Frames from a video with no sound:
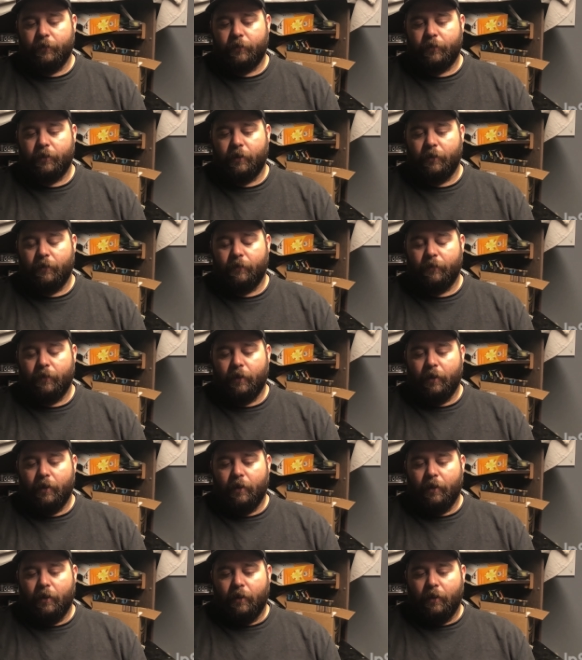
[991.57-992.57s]
So,
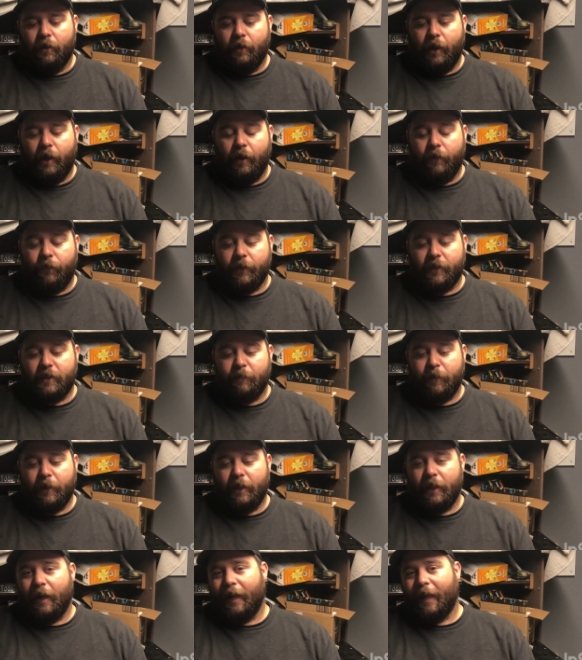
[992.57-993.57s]
and if it's
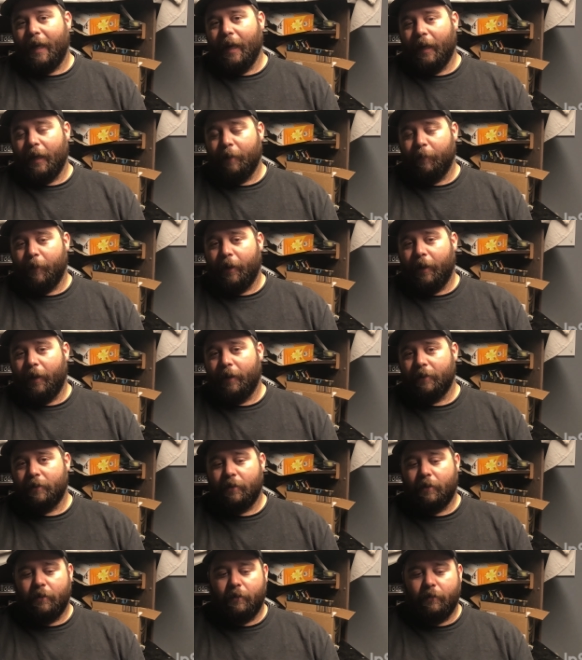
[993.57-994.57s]
something that I can't get my
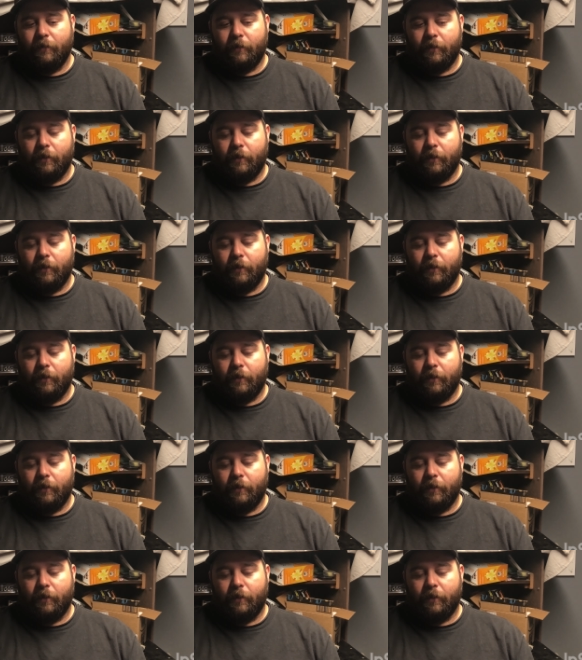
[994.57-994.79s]
hands on,